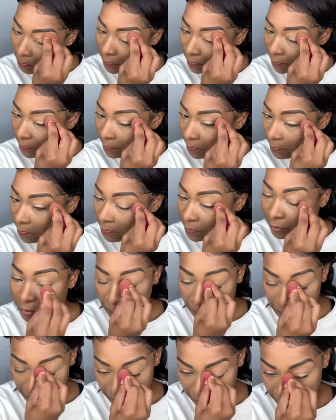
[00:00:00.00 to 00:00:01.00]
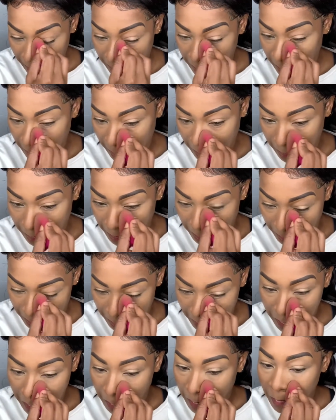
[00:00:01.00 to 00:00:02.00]
set that concealer in a place.
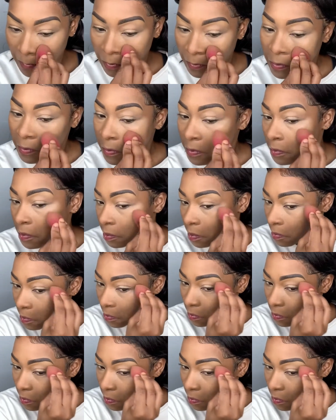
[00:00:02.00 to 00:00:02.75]
And I'm taking